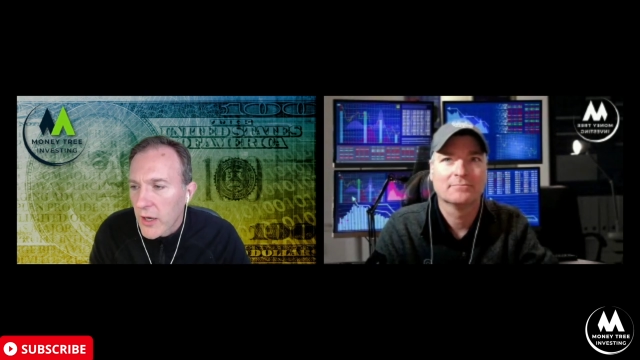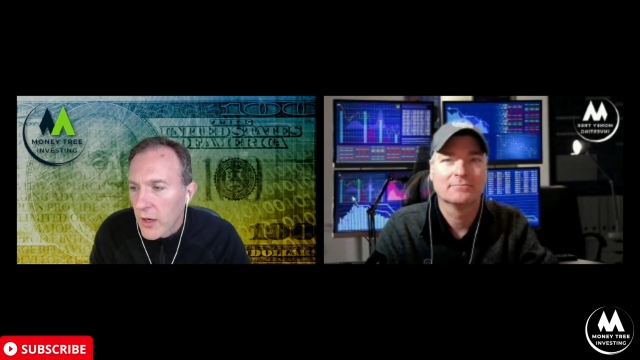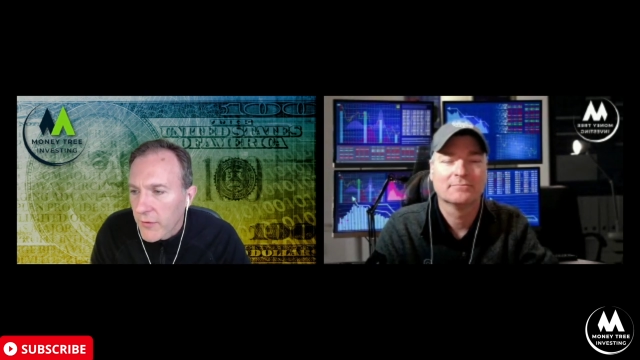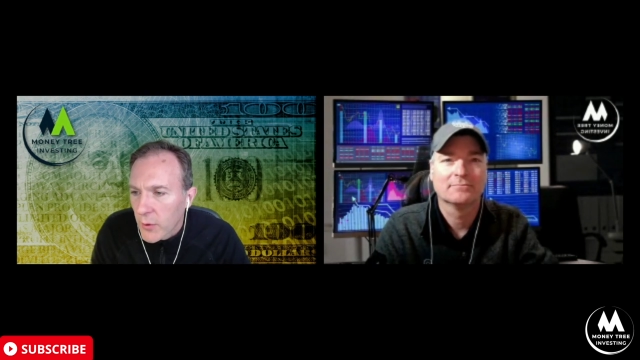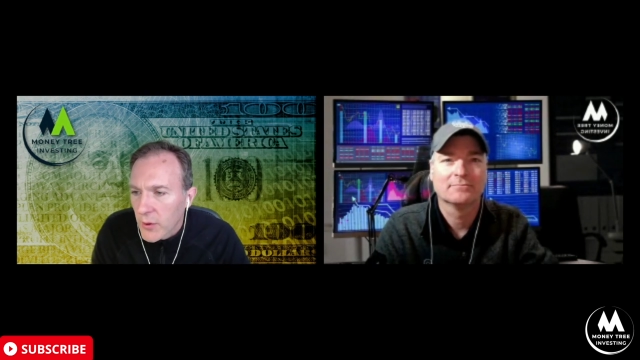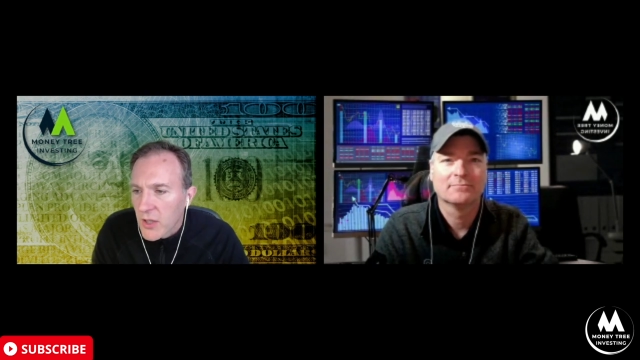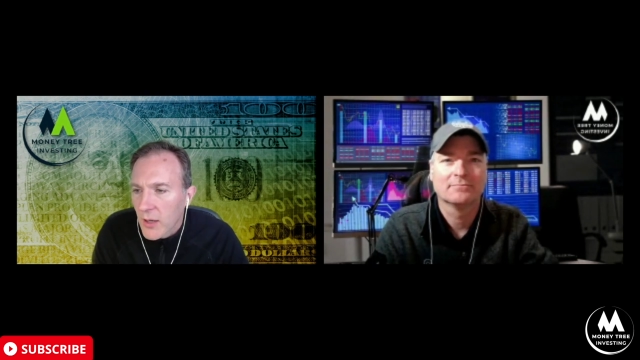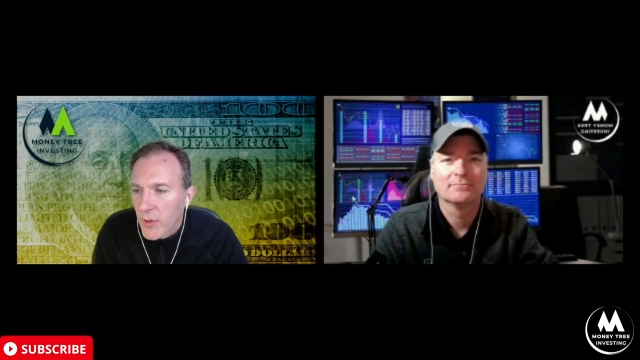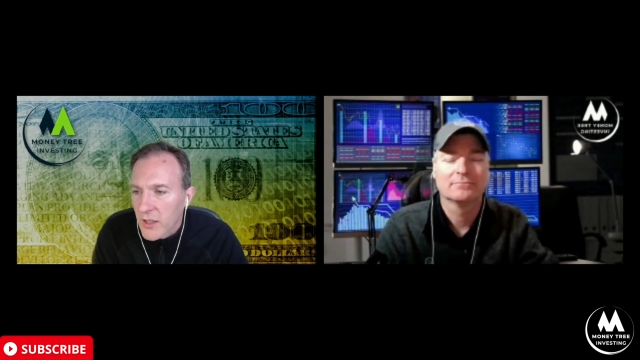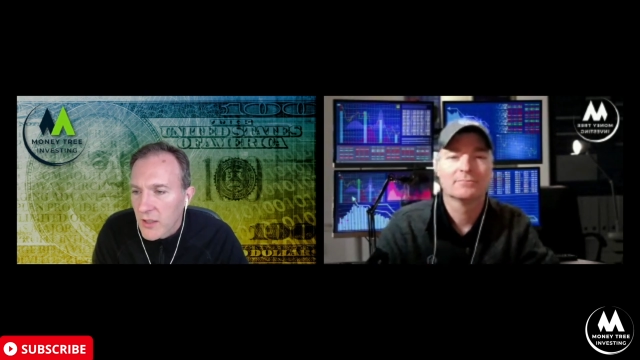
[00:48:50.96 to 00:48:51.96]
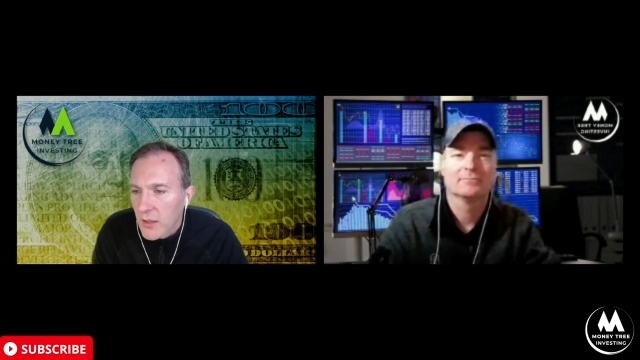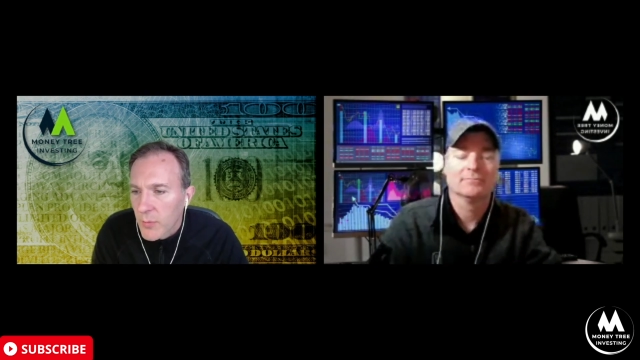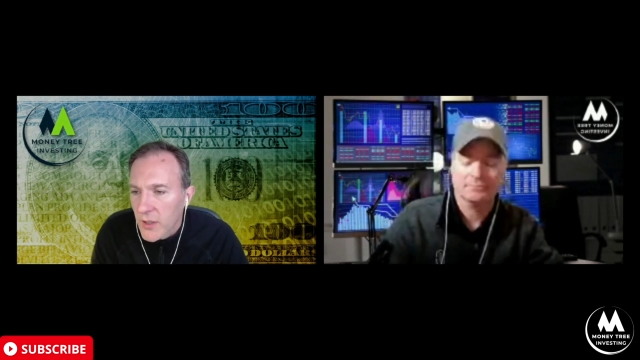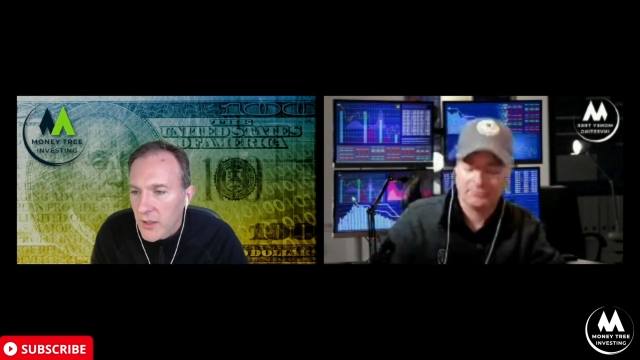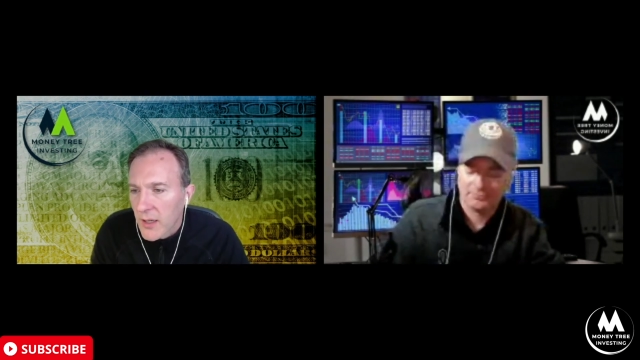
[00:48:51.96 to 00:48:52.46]
Speaker 1: I don't know if you want to talk about it, Doug,
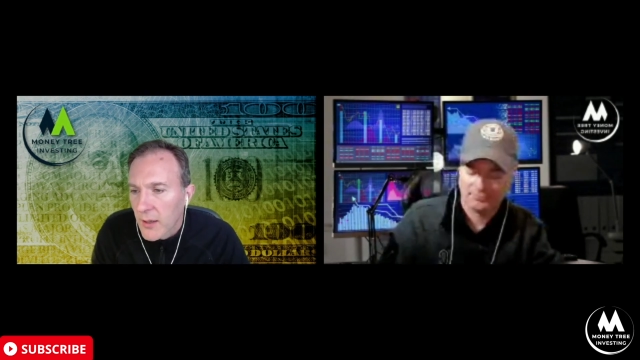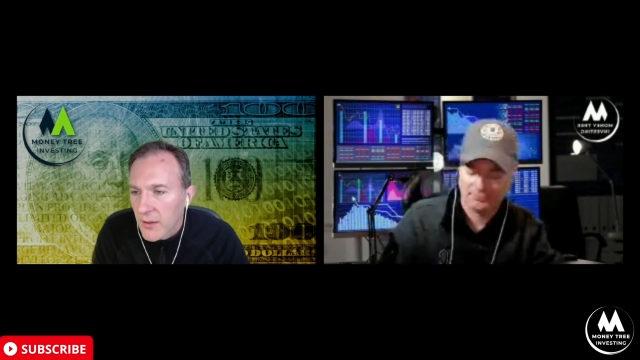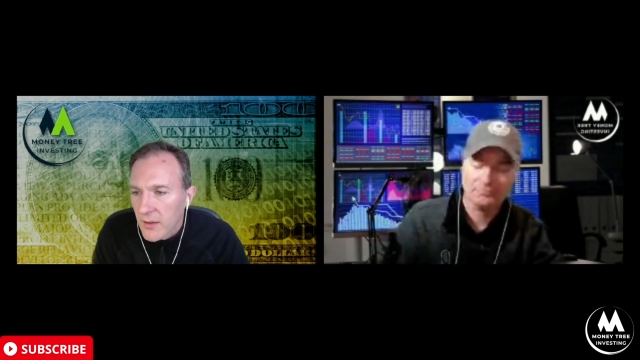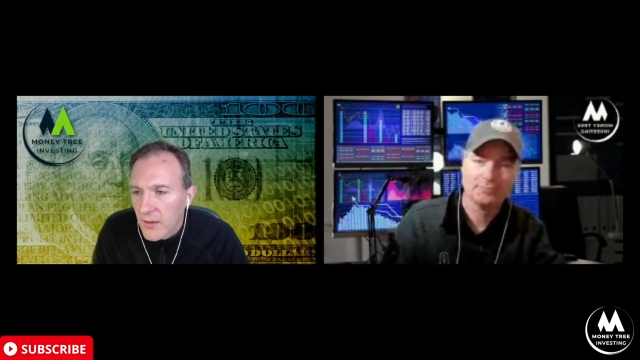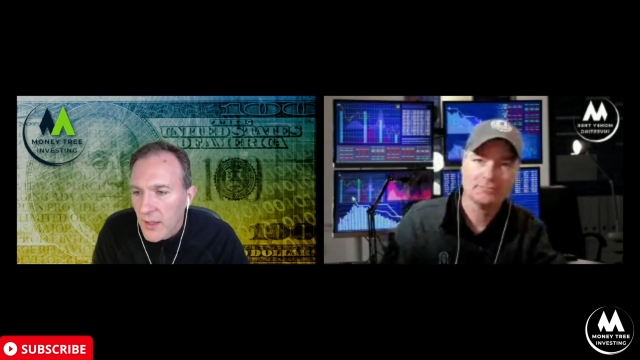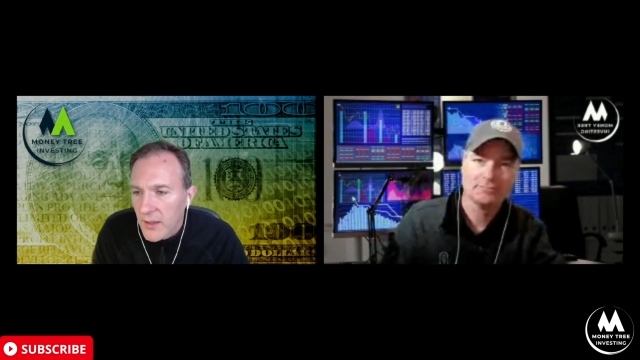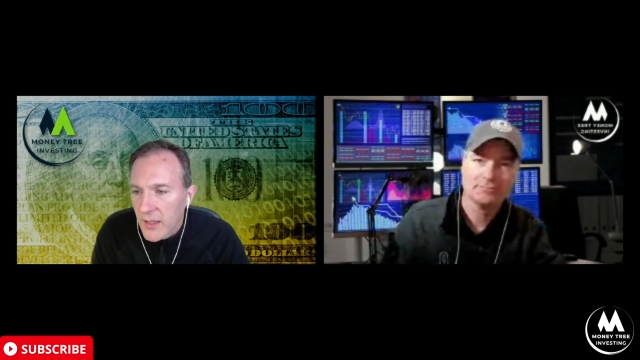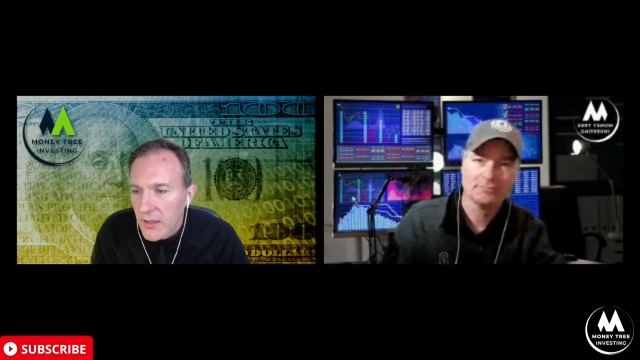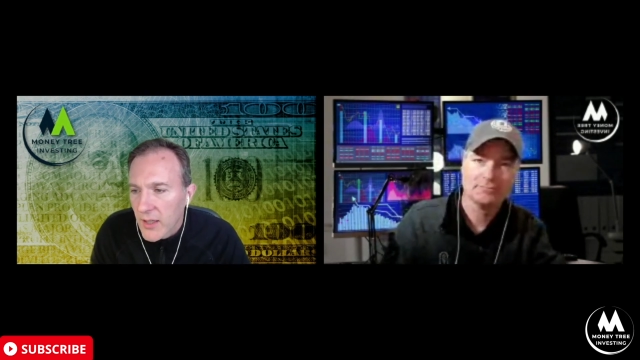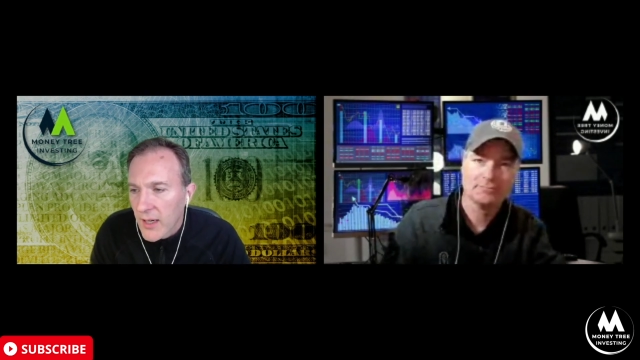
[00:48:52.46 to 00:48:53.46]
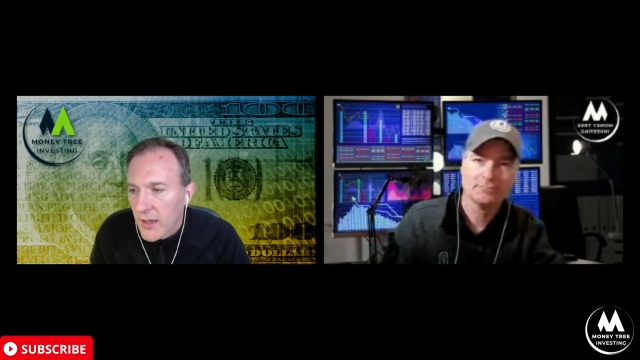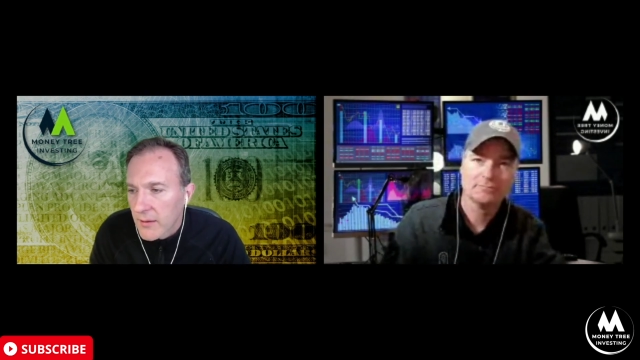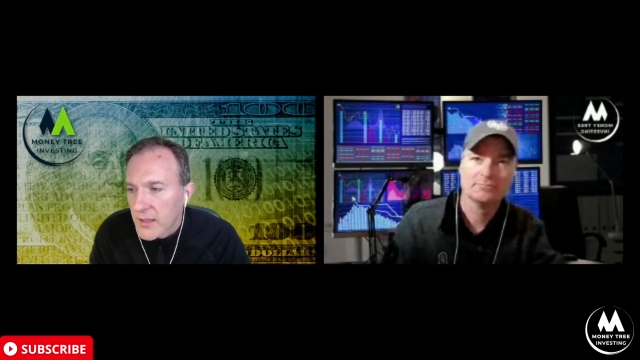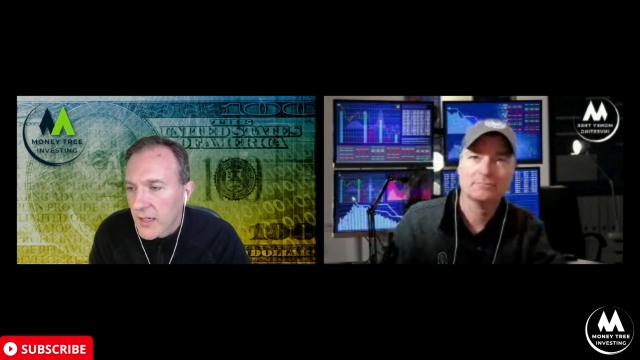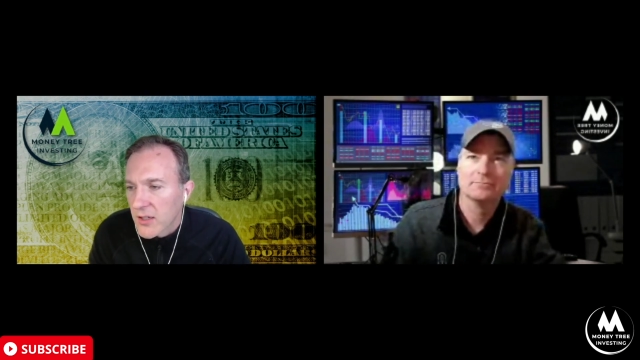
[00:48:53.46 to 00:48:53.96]
but uh, I'll let you kind of
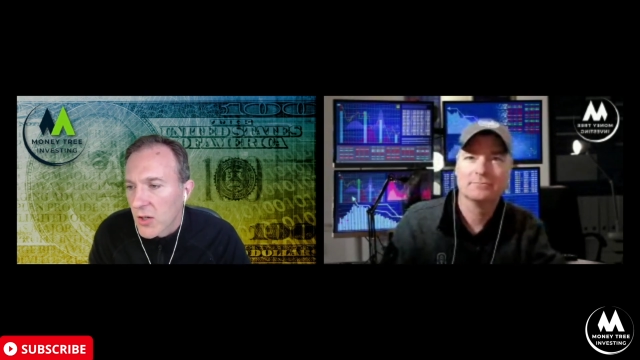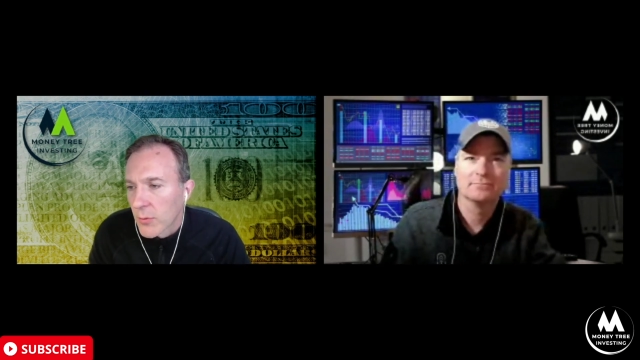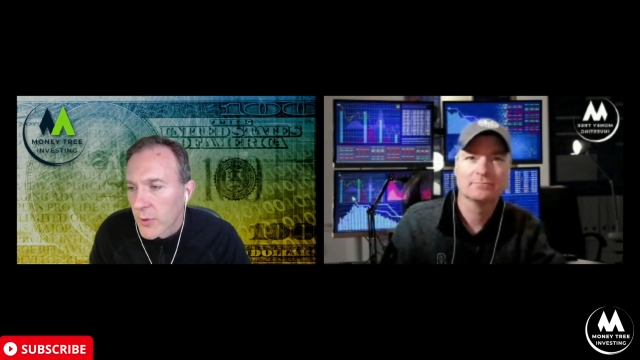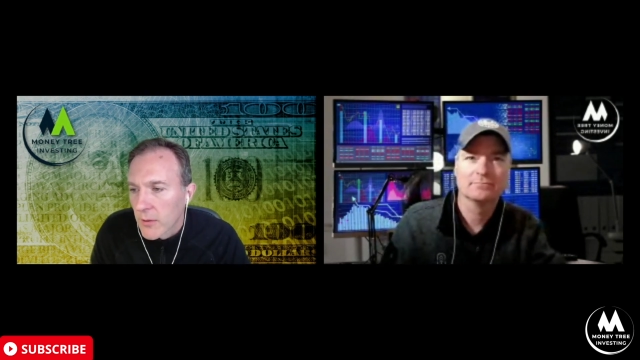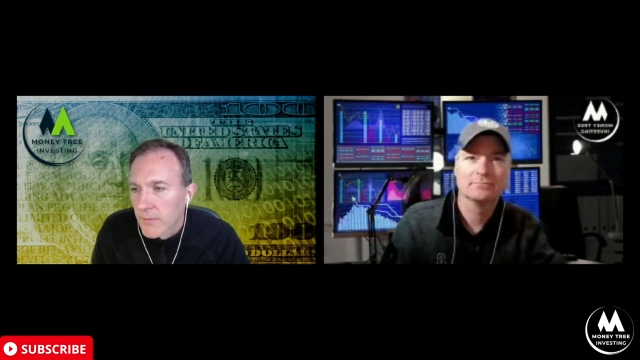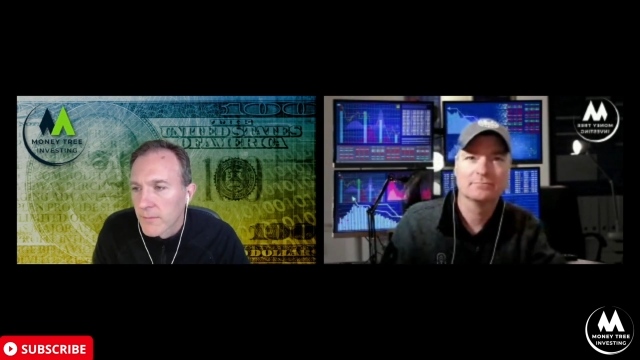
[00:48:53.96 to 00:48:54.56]
take us home here.